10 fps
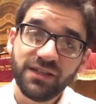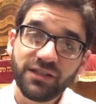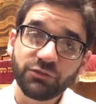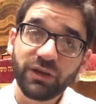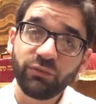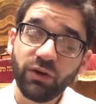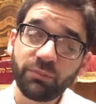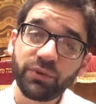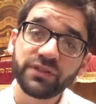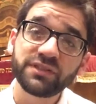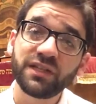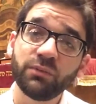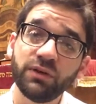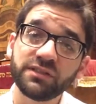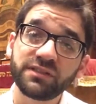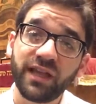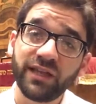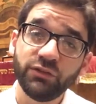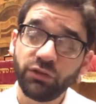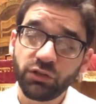So we have one person on one
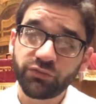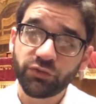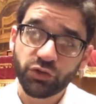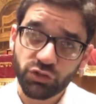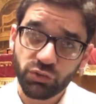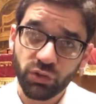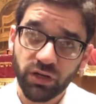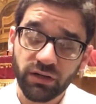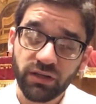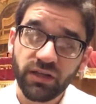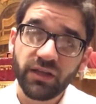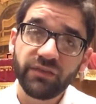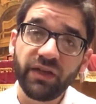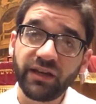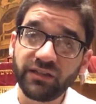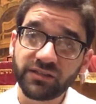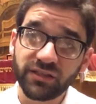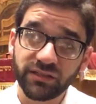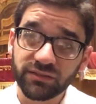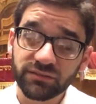side who knows for sure that he
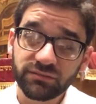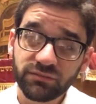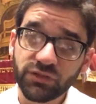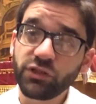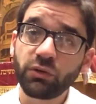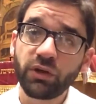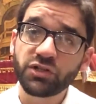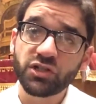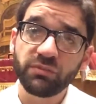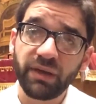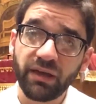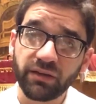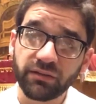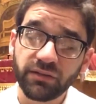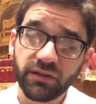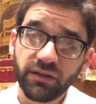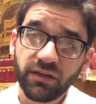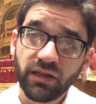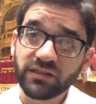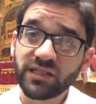sinned. There's no question about it.
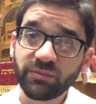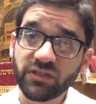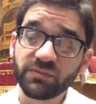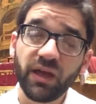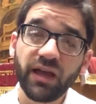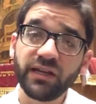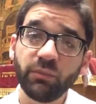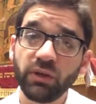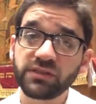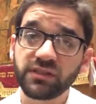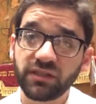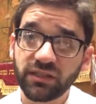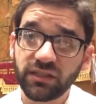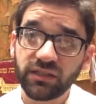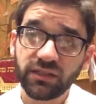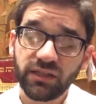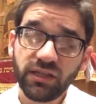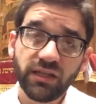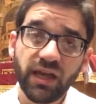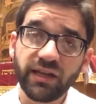It slipped his mind, he wasn't thinking,
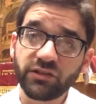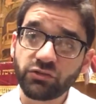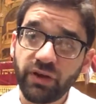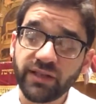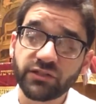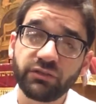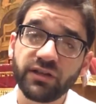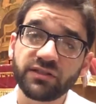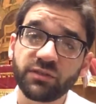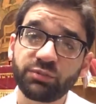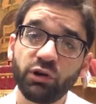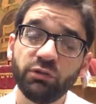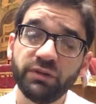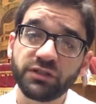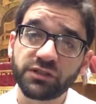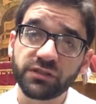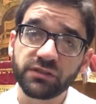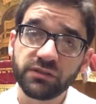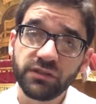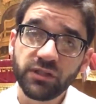and he transgressed a prohibition.
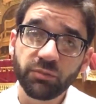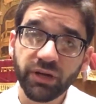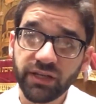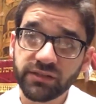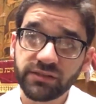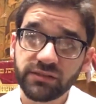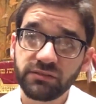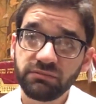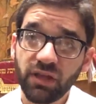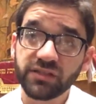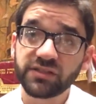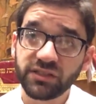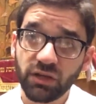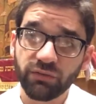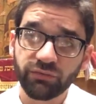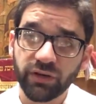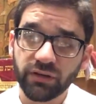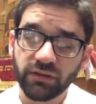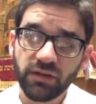Brings a sin offering.